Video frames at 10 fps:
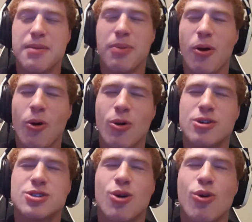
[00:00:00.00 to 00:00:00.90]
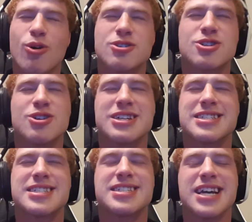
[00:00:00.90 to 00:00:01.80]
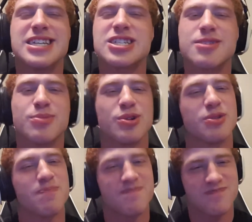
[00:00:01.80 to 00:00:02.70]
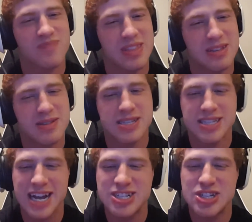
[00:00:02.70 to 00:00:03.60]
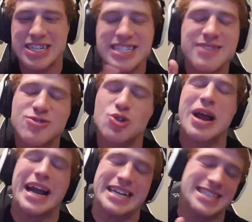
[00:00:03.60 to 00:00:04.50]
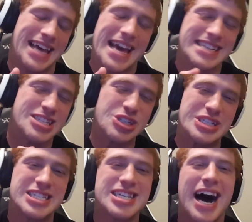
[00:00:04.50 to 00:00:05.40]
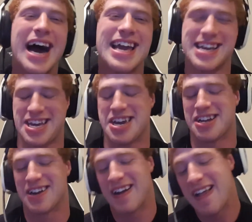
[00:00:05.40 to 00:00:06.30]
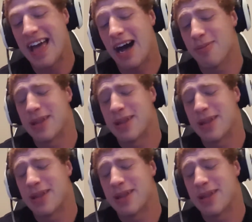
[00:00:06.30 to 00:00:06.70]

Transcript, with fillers: tortured, insatiable digestive tract is just dying here. I'm